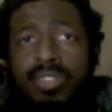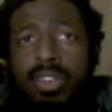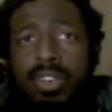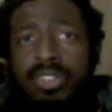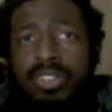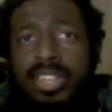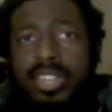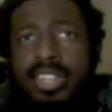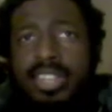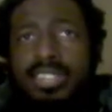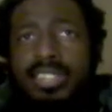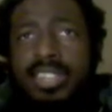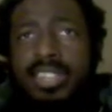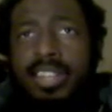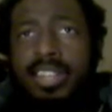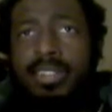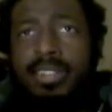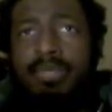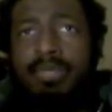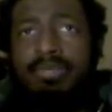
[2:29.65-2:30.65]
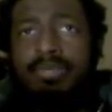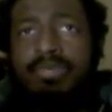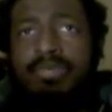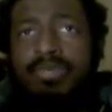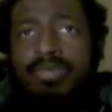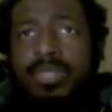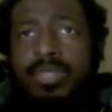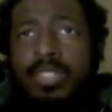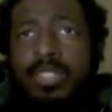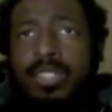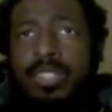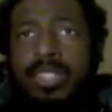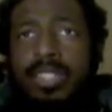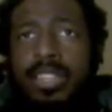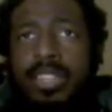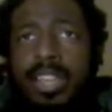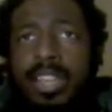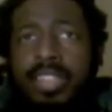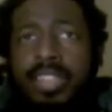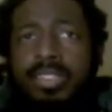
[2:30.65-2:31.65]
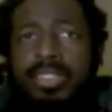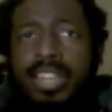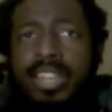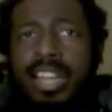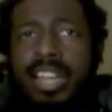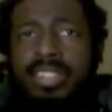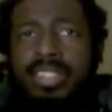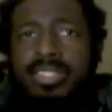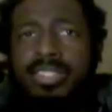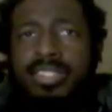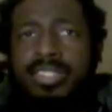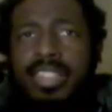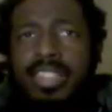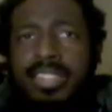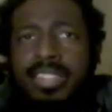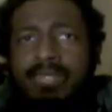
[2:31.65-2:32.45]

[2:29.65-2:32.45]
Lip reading: as I can tell, and they're kind of just like